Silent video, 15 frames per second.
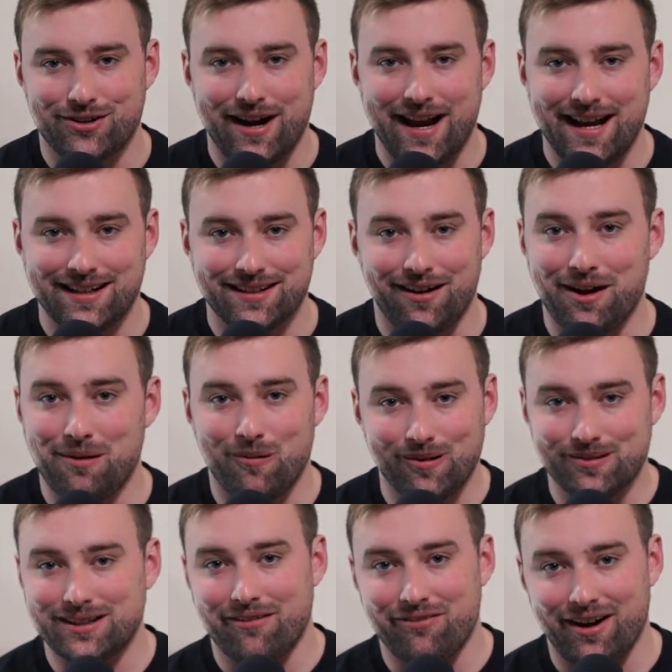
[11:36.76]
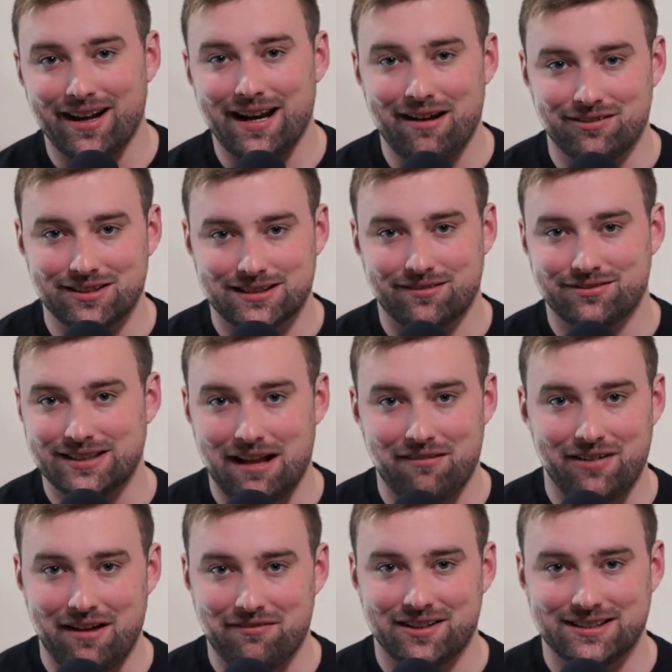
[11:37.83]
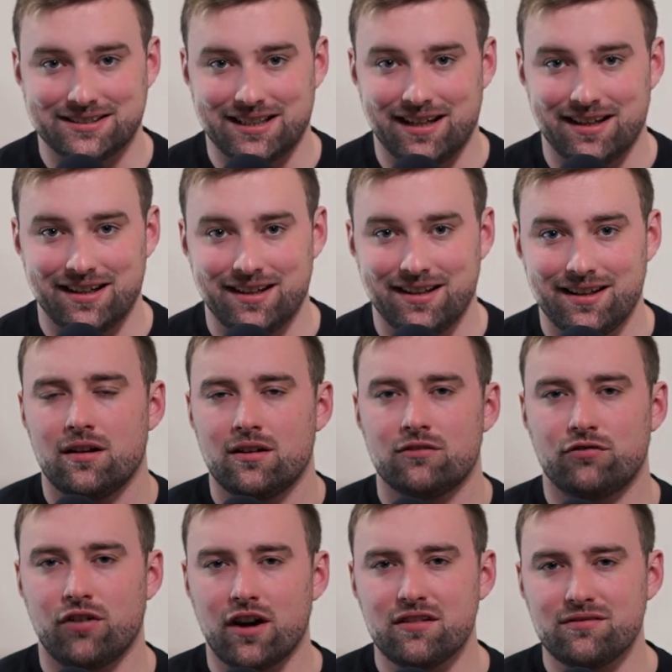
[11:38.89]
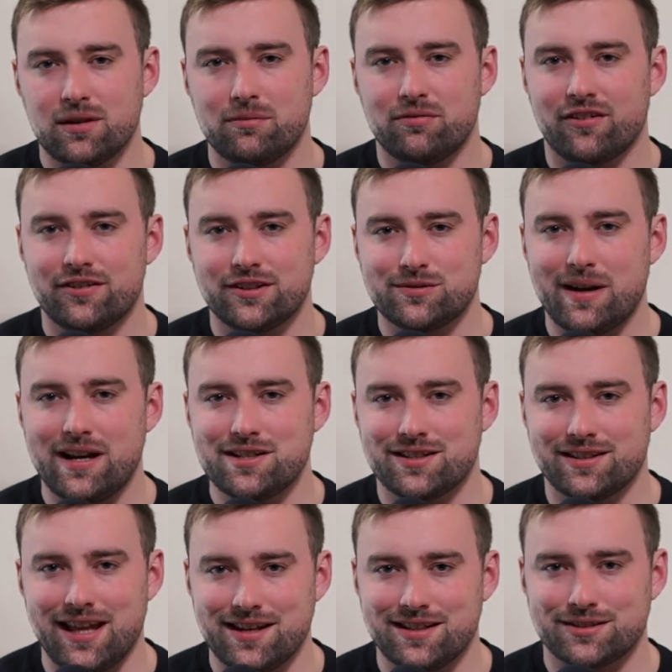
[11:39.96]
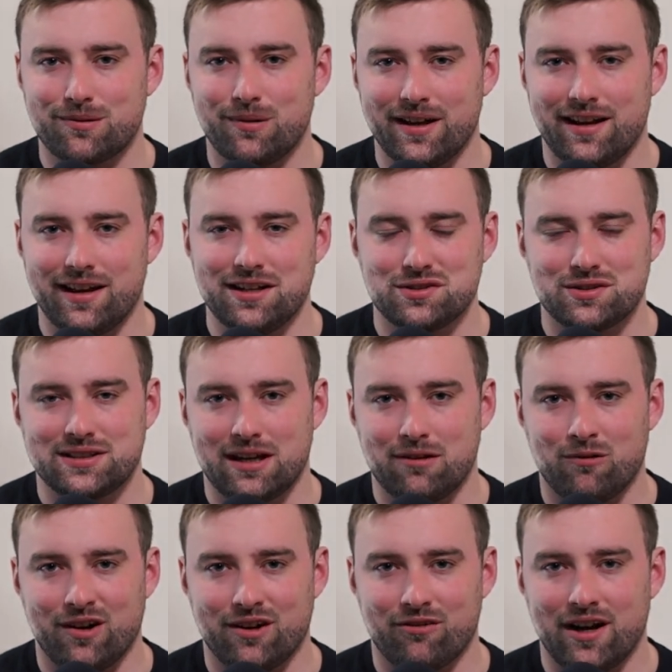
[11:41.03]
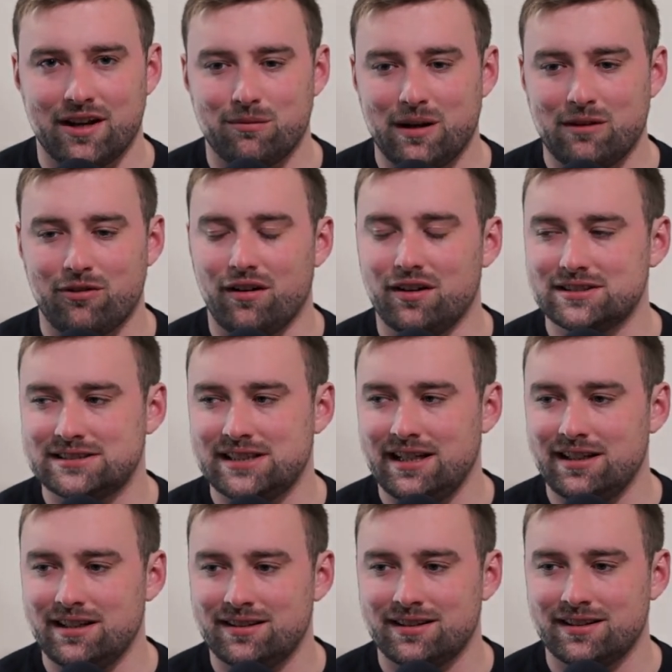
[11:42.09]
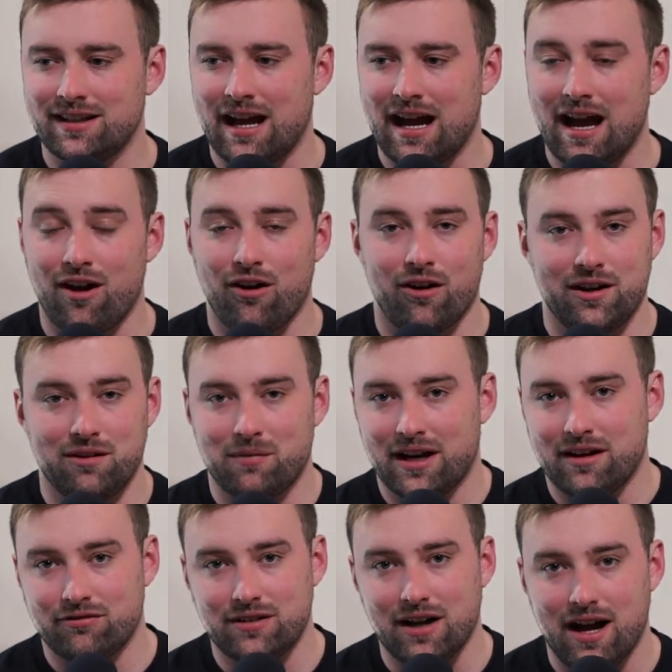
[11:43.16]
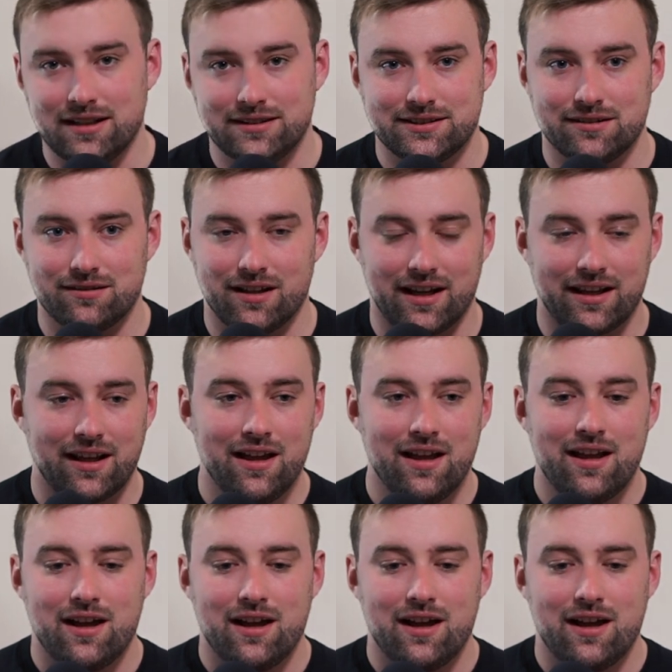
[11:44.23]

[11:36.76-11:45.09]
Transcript: drained, I won't have high levels of self efficacy. Verbal persuasion then is quite an interesting one, right? We've all seen, uh, or you might have gone to like